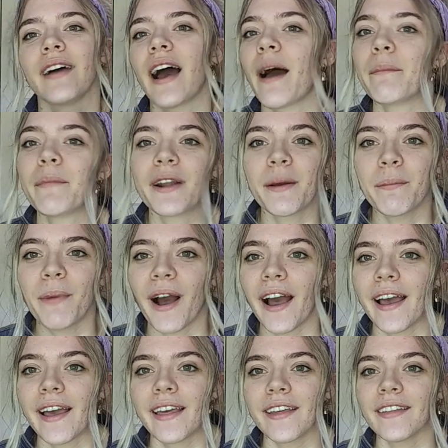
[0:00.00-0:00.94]
I'm gonna
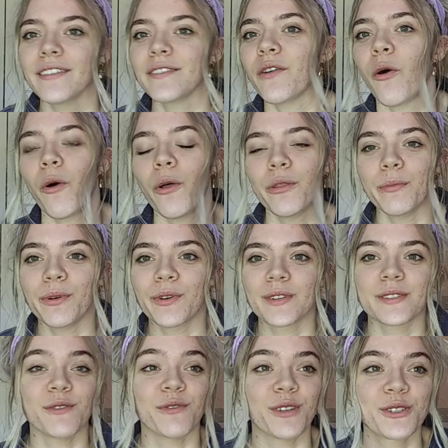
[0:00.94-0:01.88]
buy all the
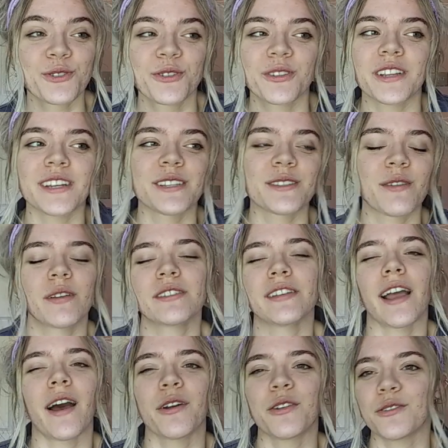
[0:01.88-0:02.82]
books eventually, so I was
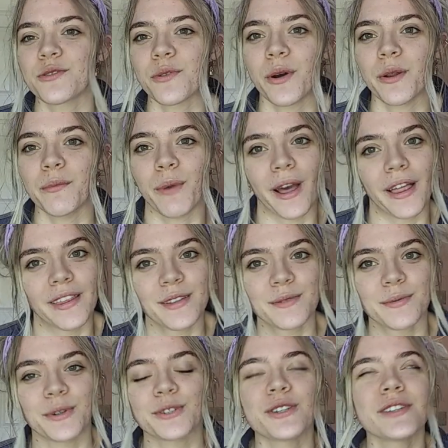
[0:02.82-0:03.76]
like, I'll just go and buy
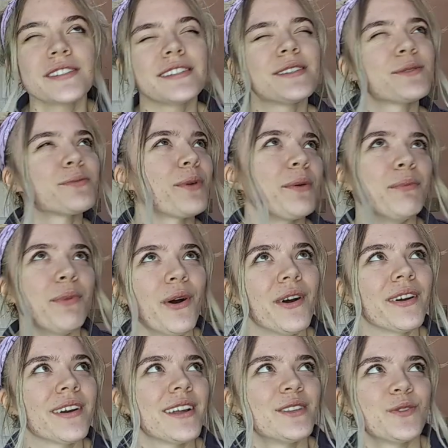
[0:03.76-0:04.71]
this one. Just this one
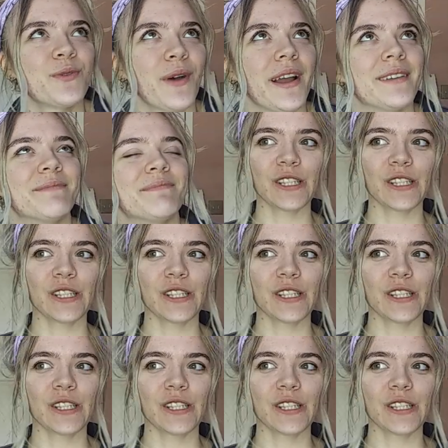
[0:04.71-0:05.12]
book, it's fine.